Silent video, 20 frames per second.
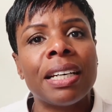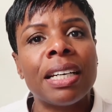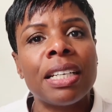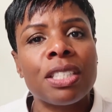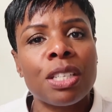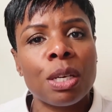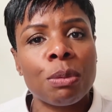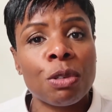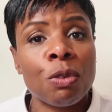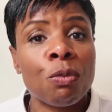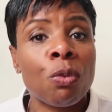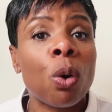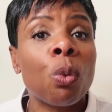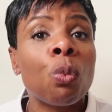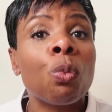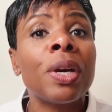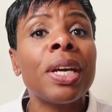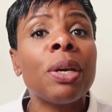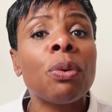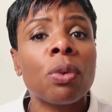in terms of
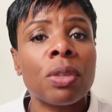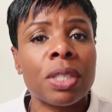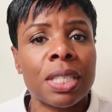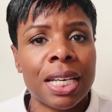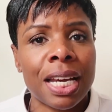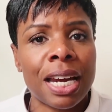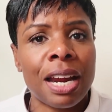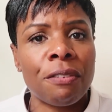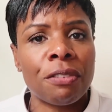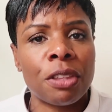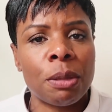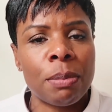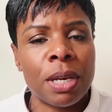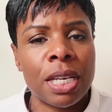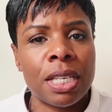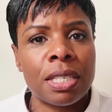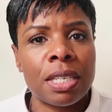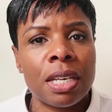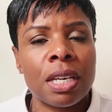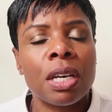what we want to get out of the
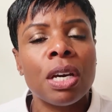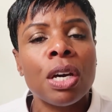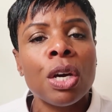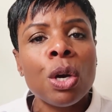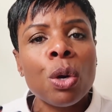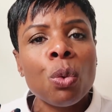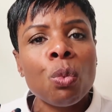meeting,